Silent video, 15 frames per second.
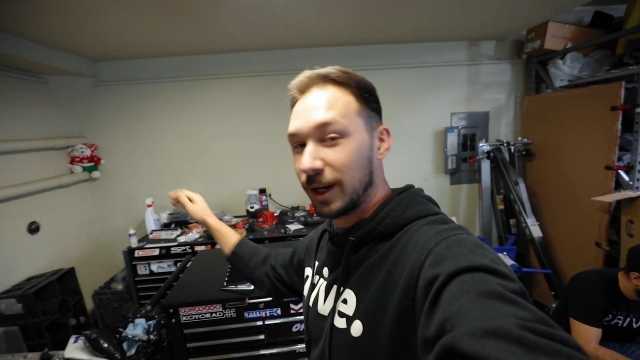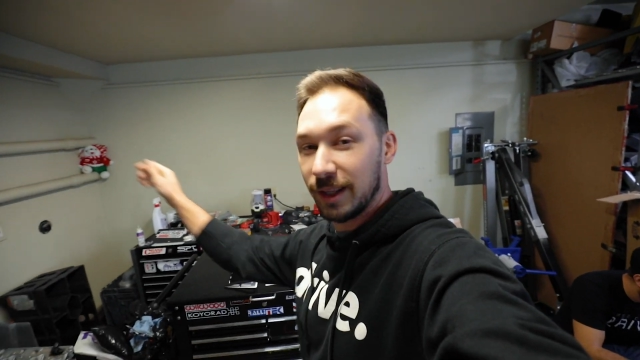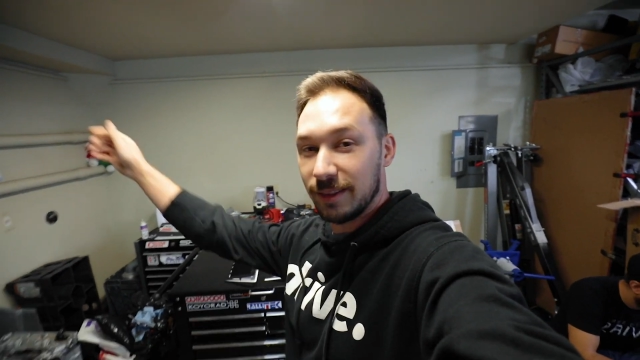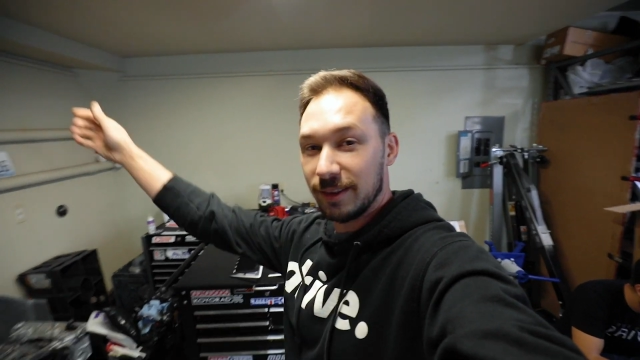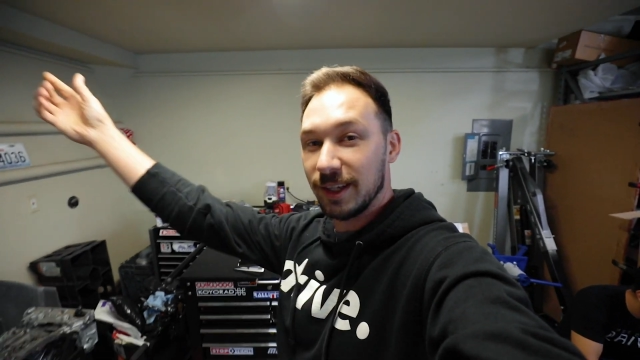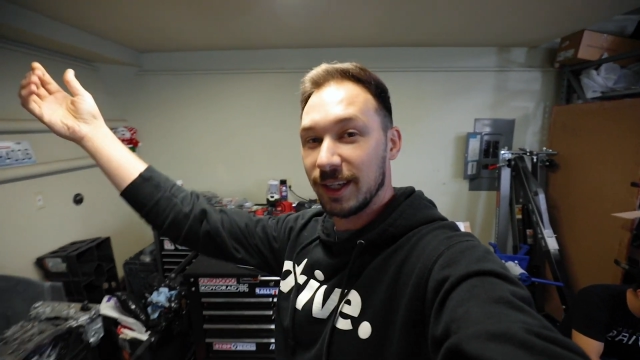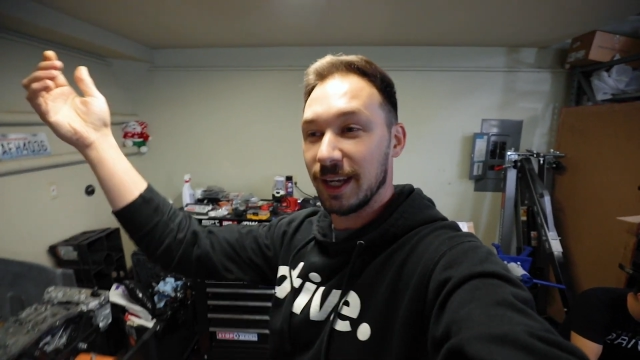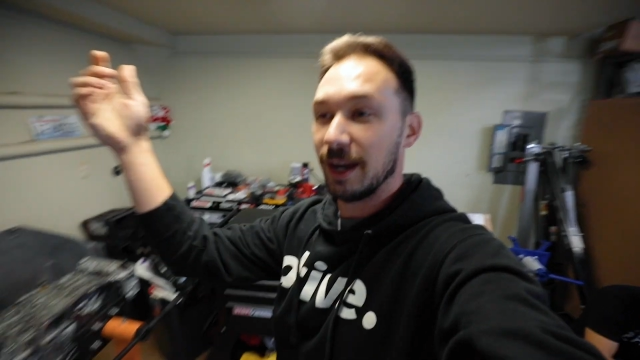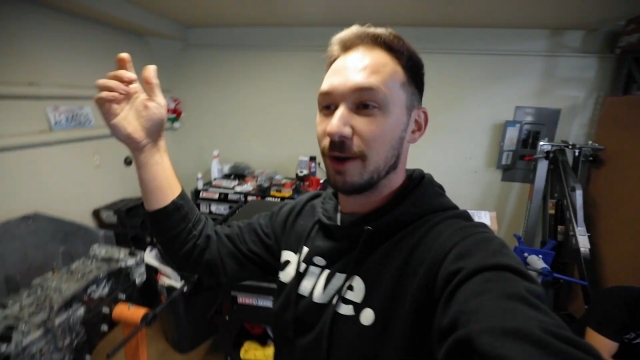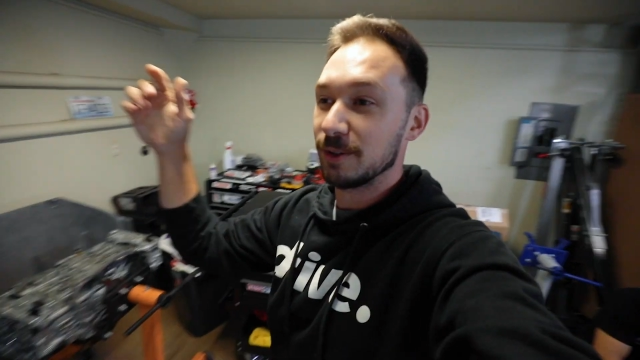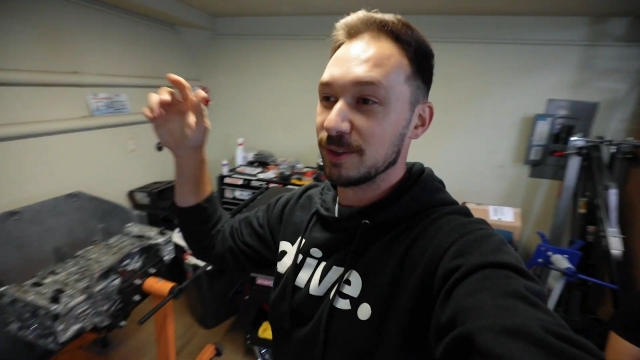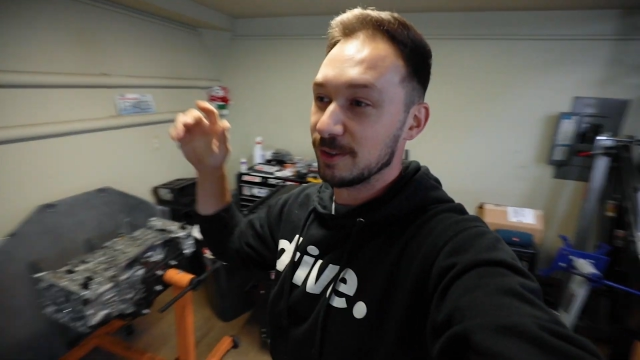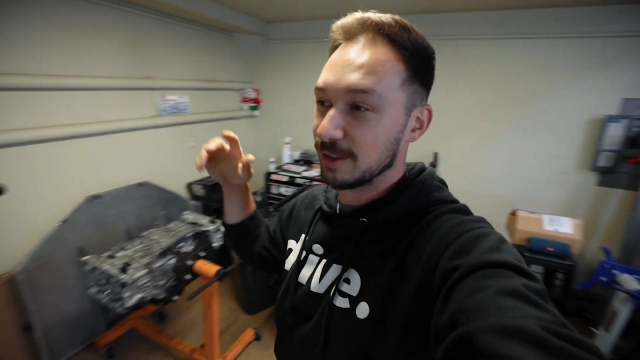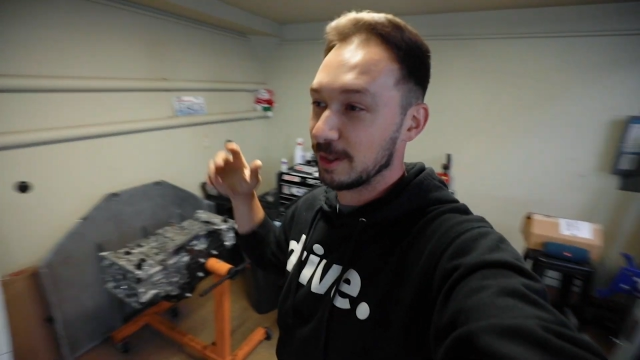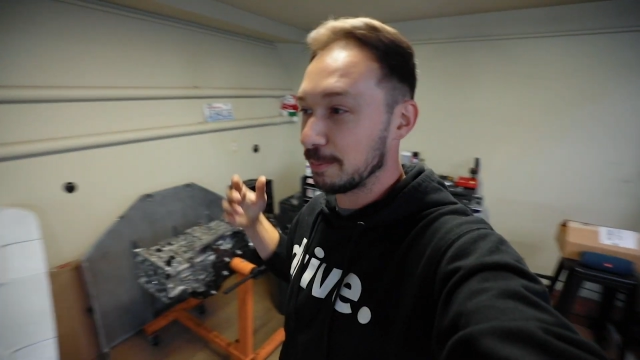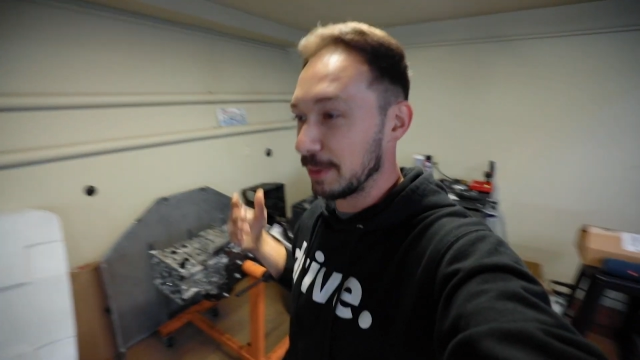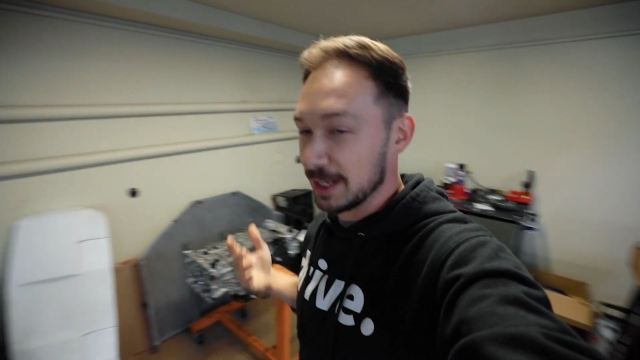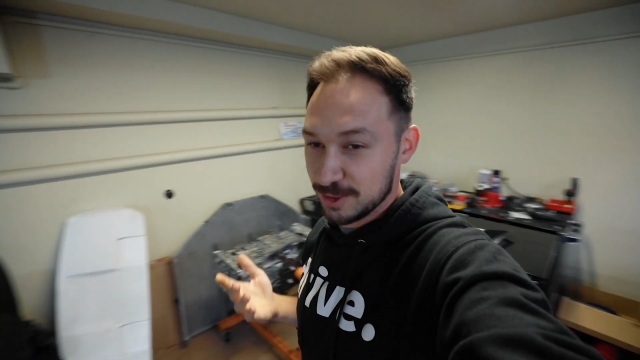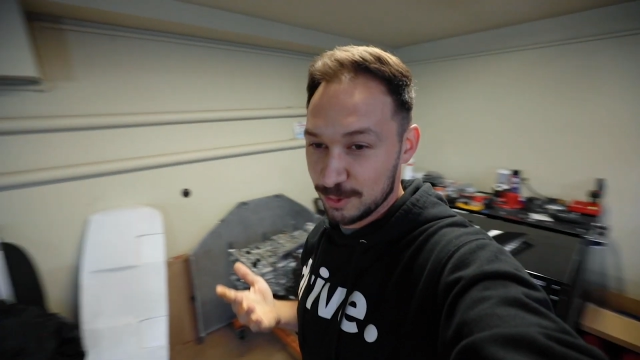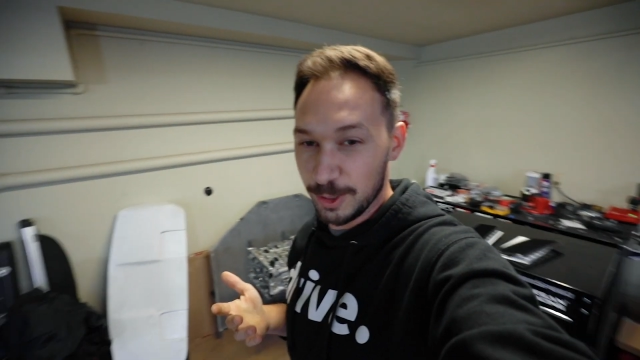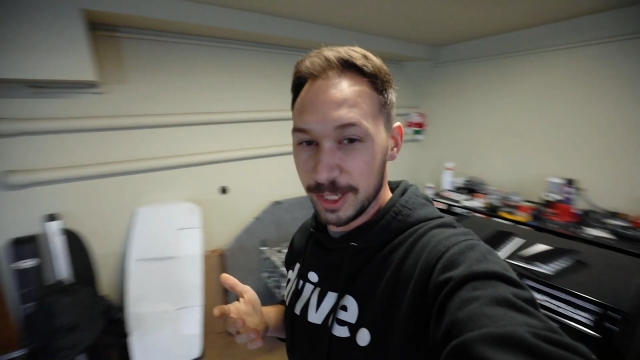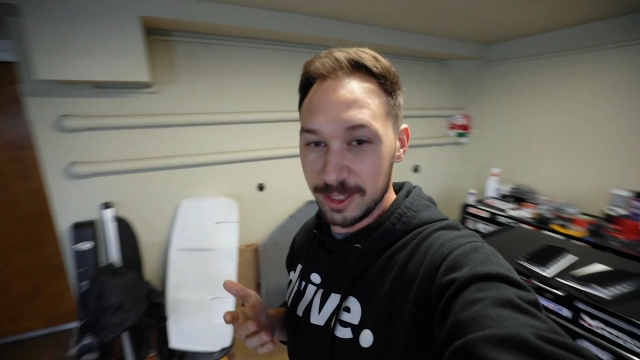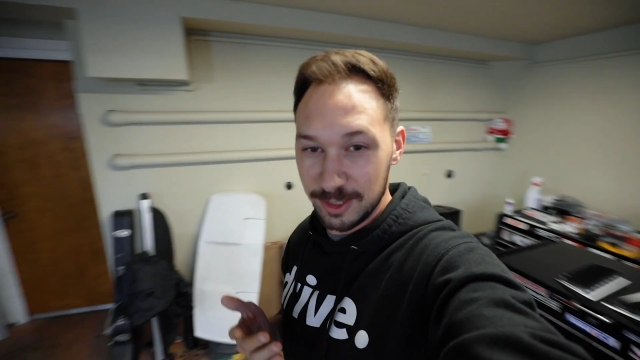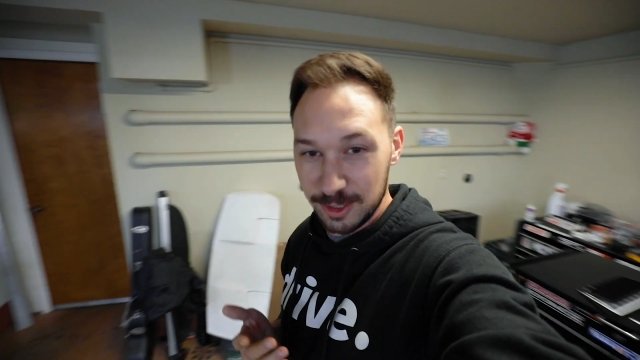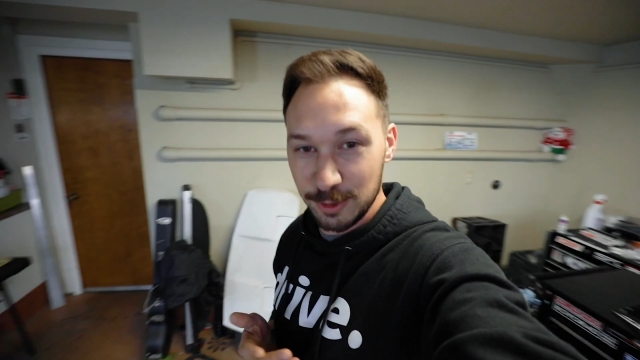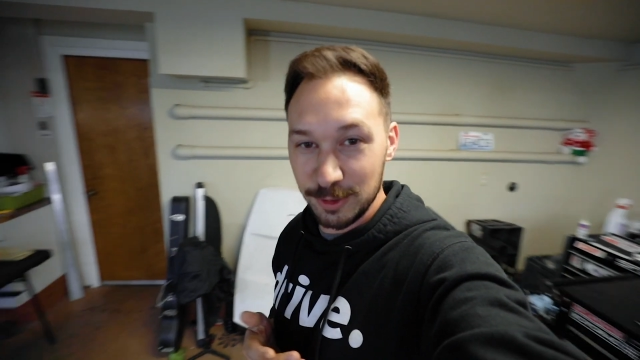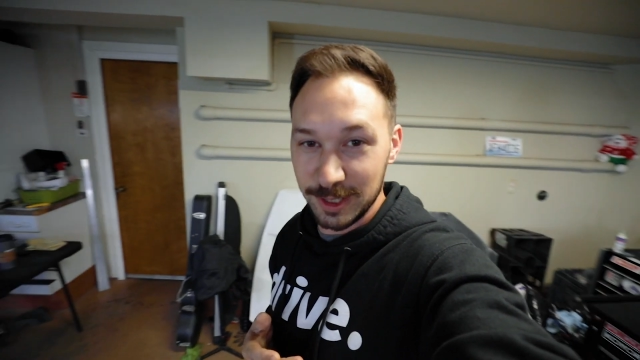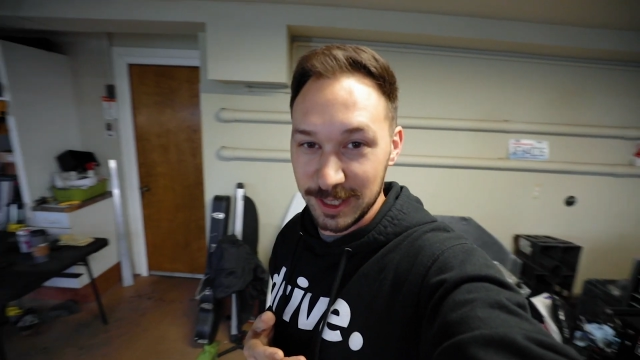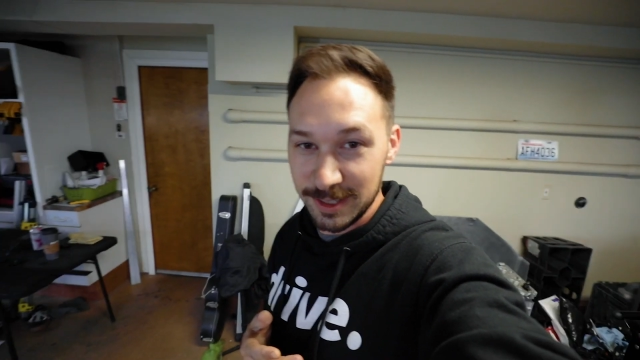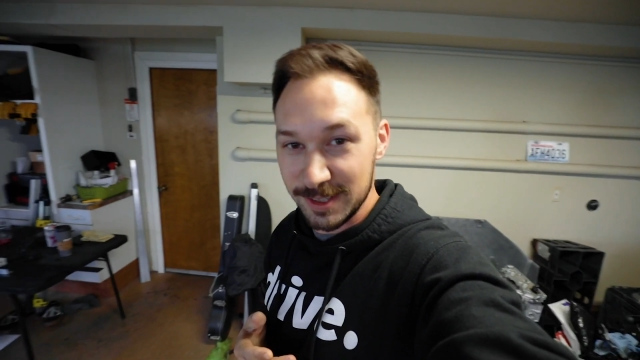gonna think out the best way to
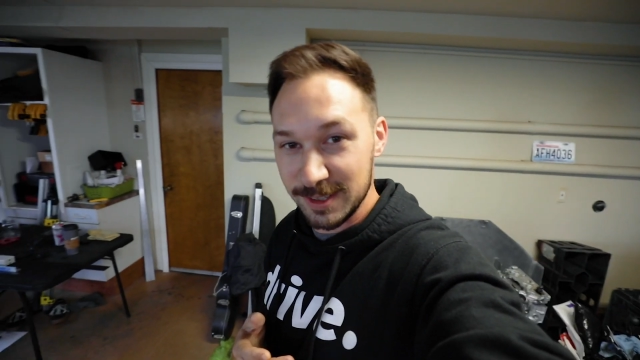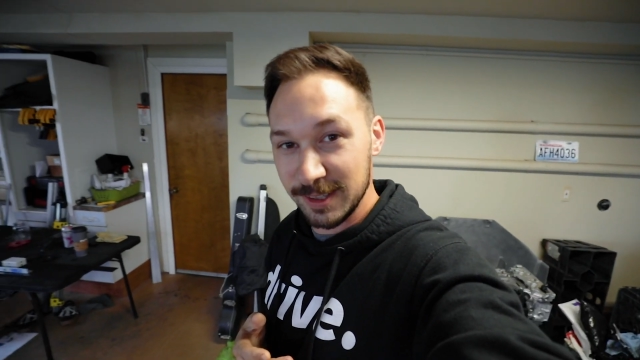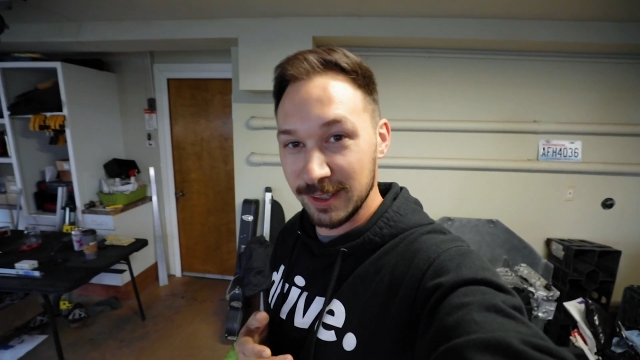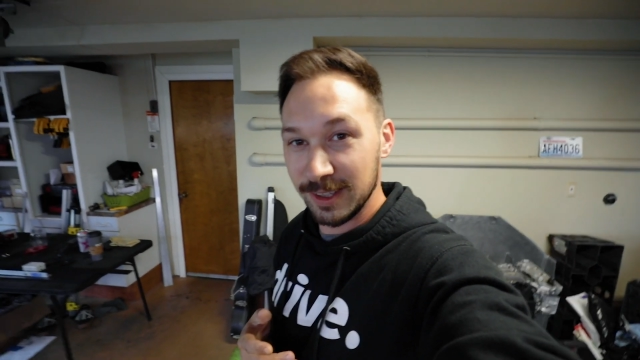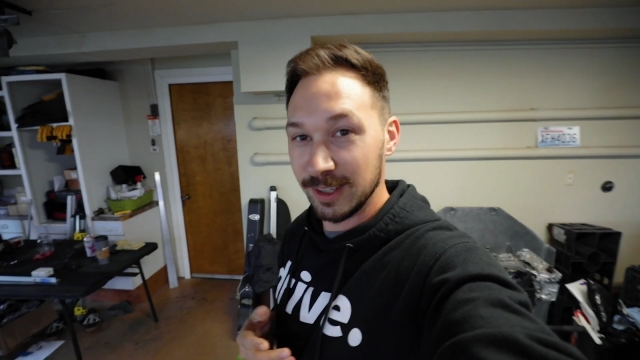do this.